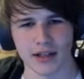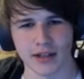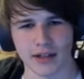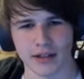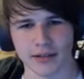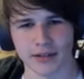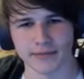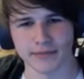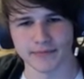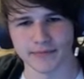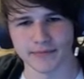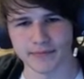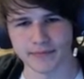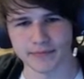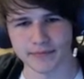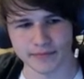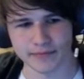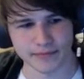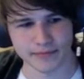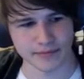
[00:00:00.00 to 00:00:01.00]

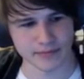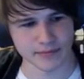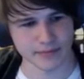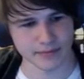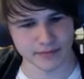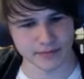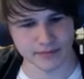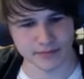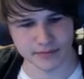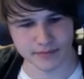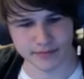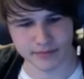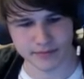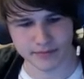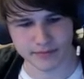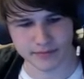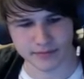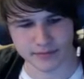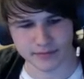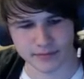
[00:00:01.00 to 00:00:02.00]

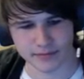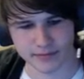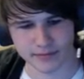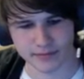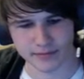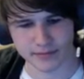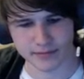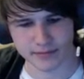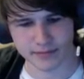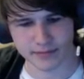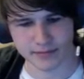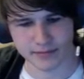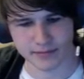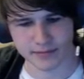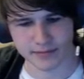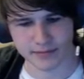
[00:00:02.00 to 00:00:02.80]
(not speaking)